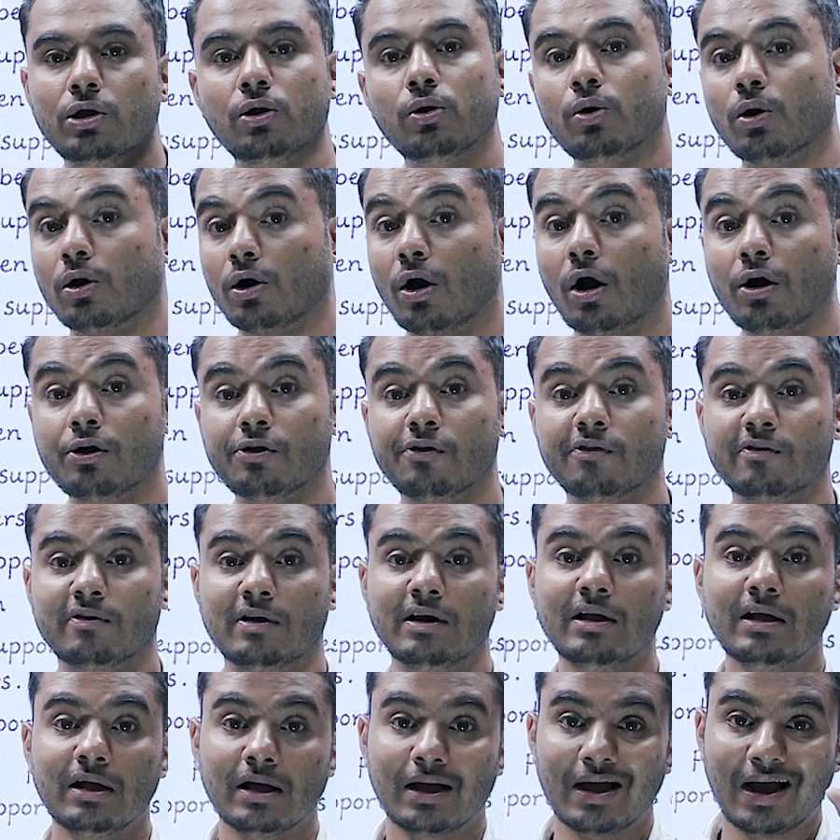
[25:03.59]
You are not
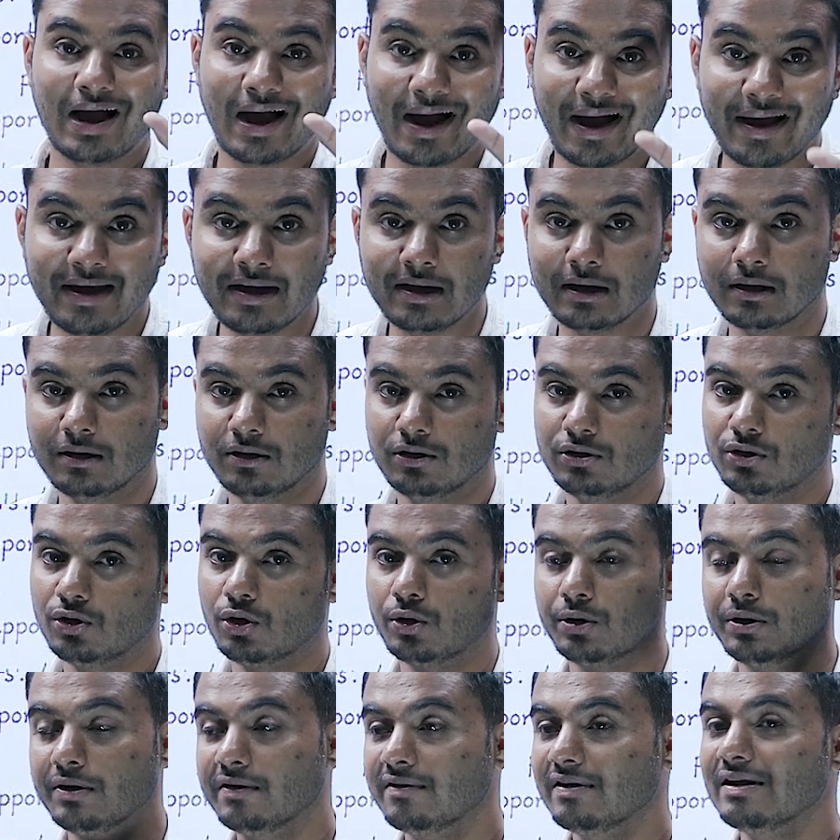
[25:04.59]
using I,
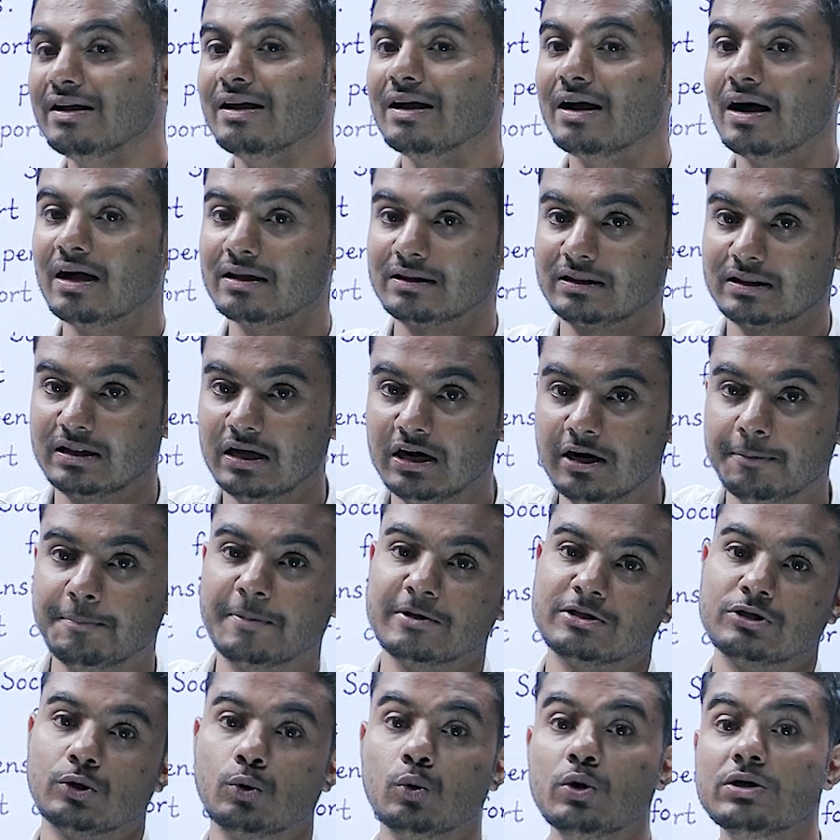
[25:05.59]
you are using a third
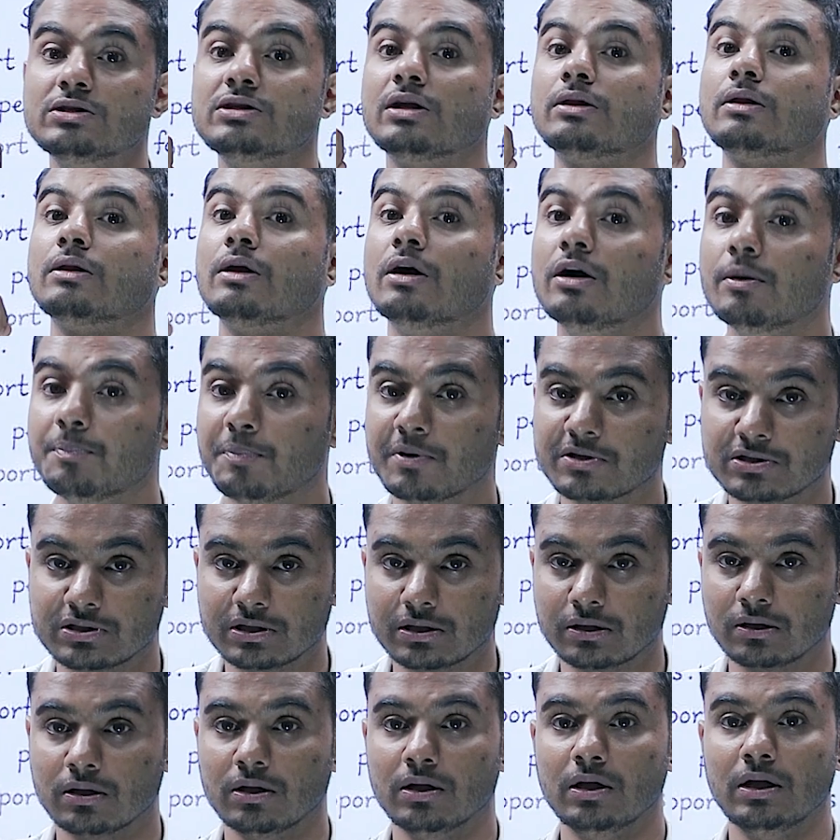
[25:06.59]
person. Who is a third
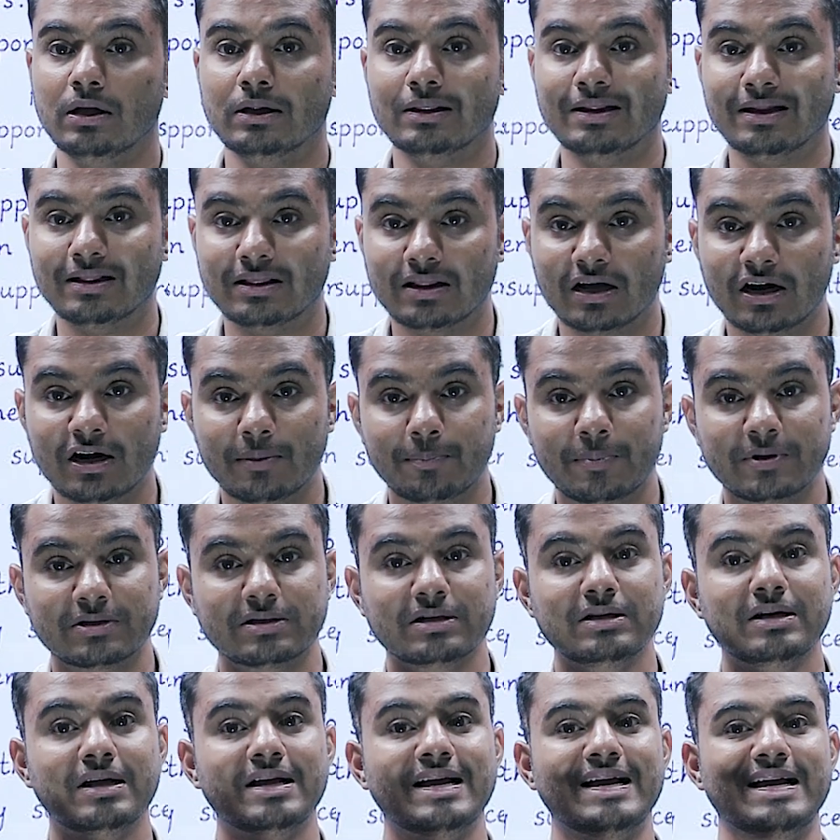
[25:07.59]
person? The third
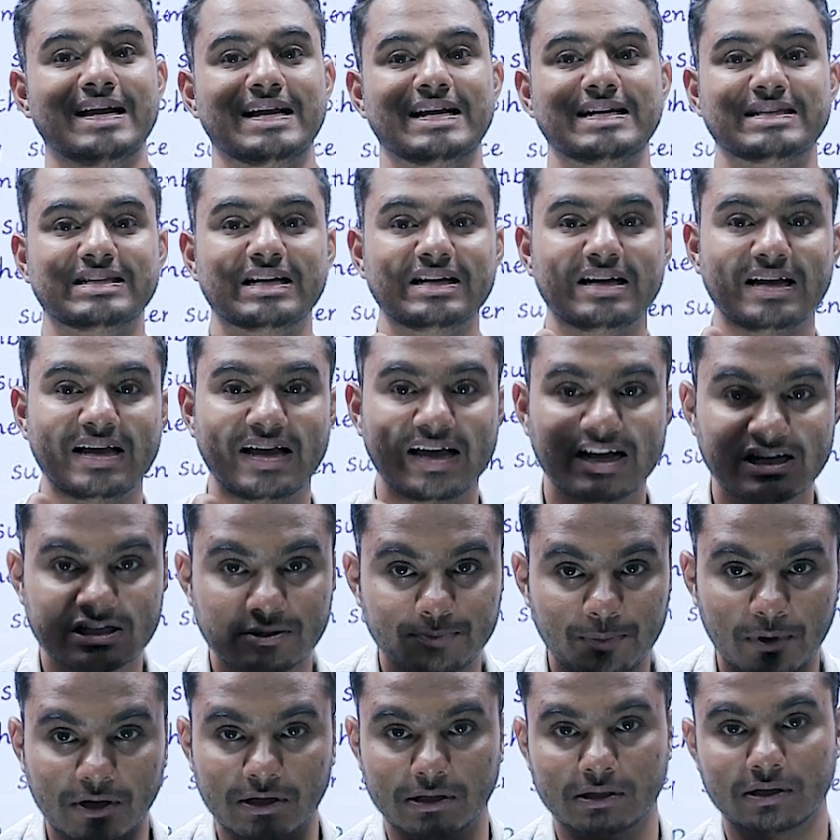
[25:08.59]
person is an
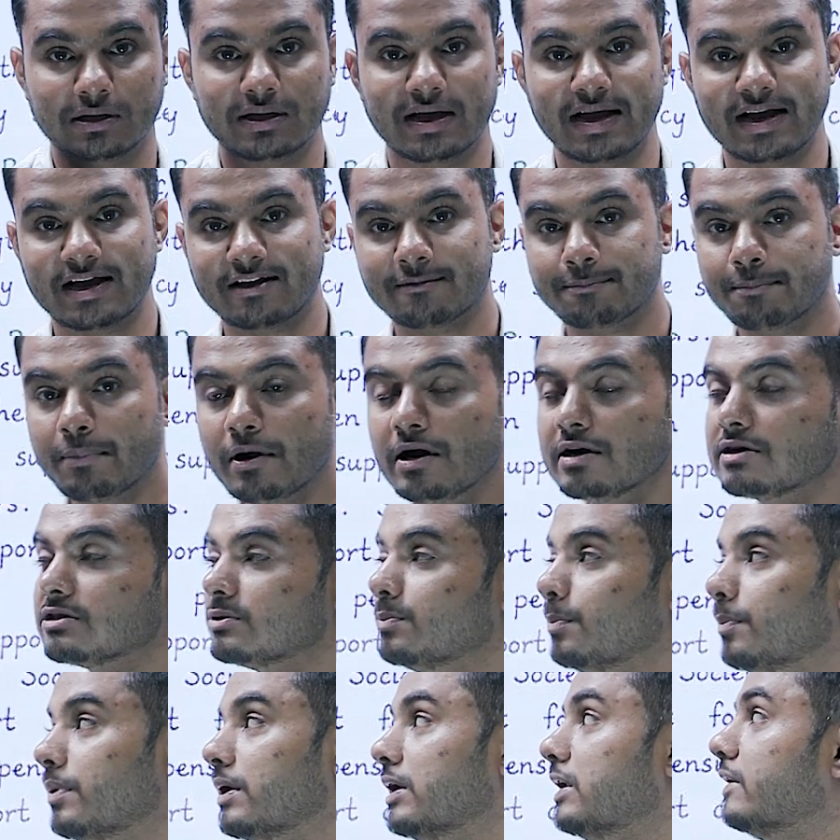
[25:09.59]
expert.
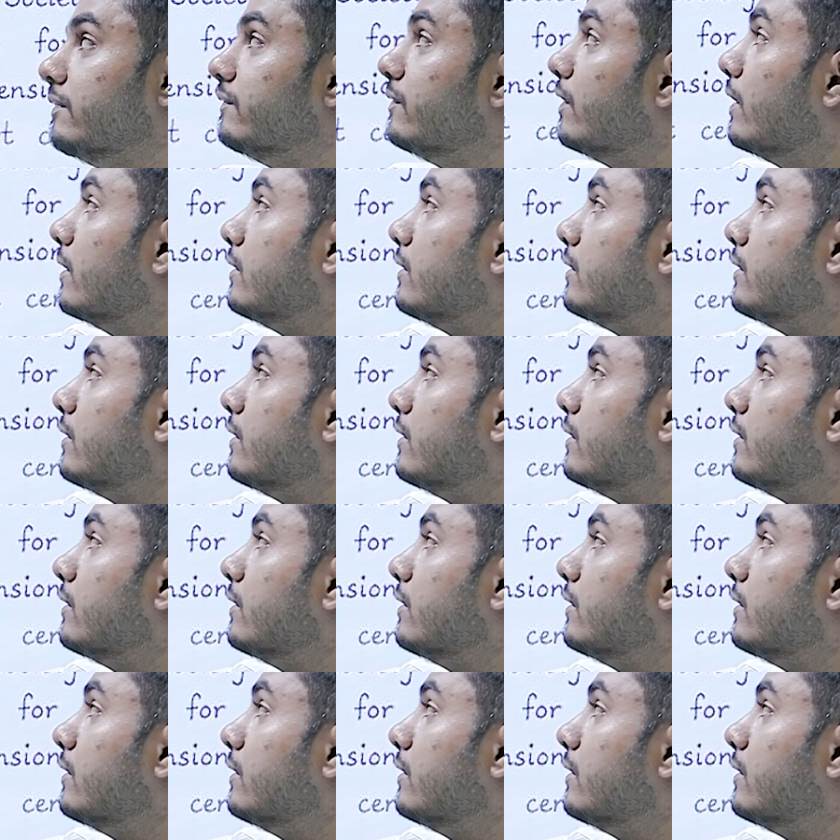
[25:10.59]
Experts believe